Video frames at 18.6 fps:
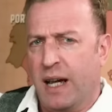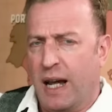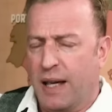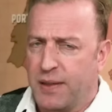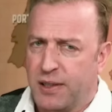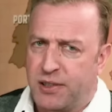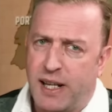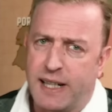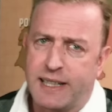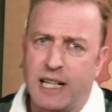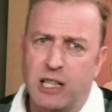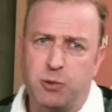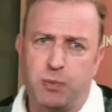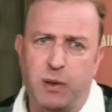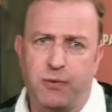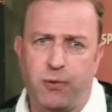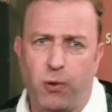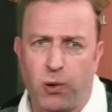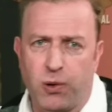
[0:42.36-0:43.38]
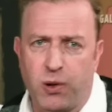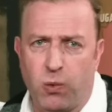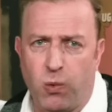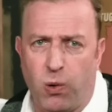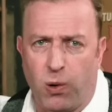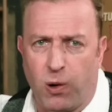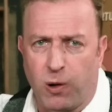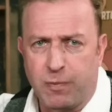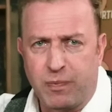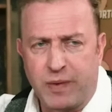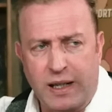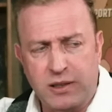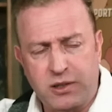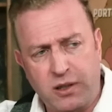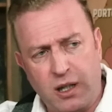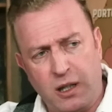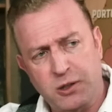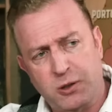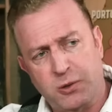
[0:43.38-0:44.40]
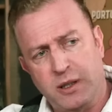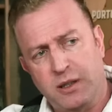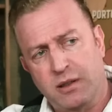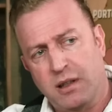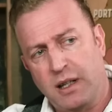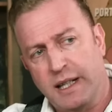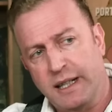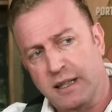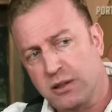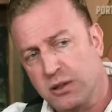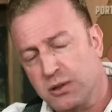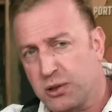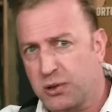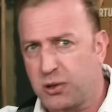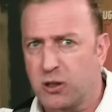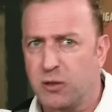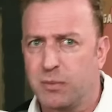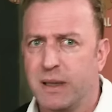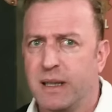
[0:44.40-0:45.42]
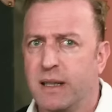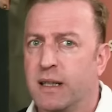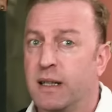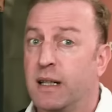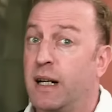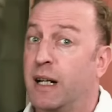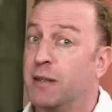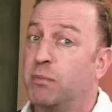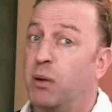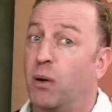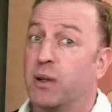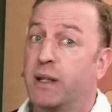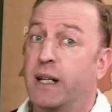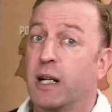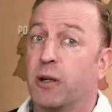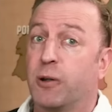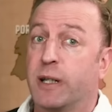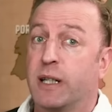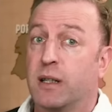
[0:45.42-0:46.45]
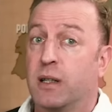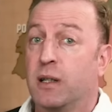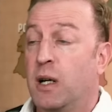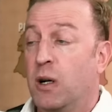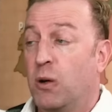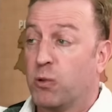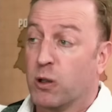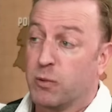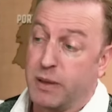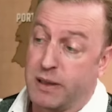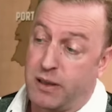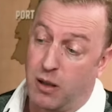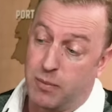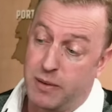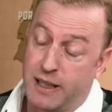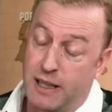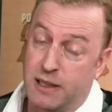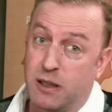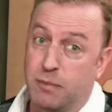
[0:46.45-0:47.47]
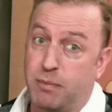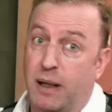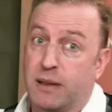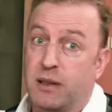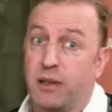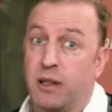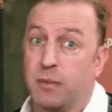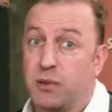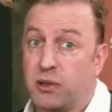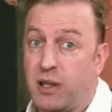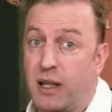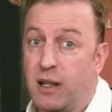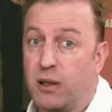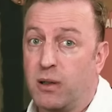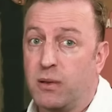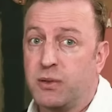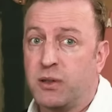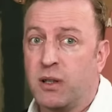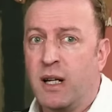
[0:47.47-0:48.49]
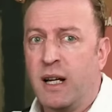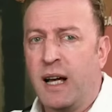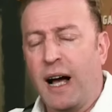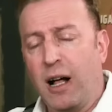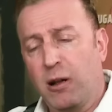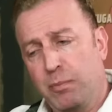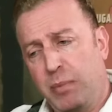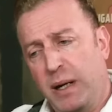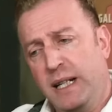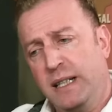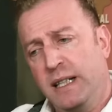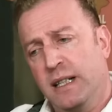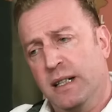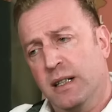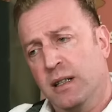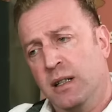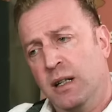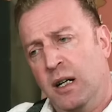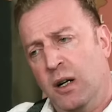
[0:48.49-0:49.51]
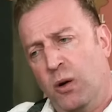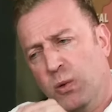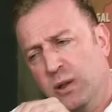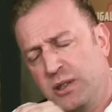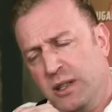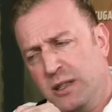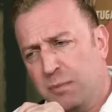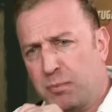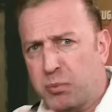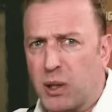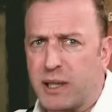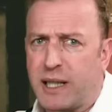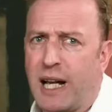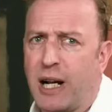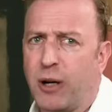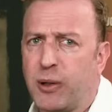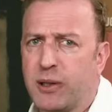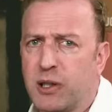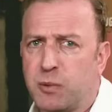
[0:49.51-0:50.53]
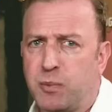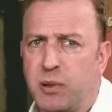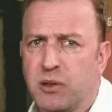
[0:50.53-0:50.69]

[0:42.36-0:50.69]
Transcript: In the decades before the war, as countries like Serbia and Bulgaria were becoming independent themselves, Albania was in a precarious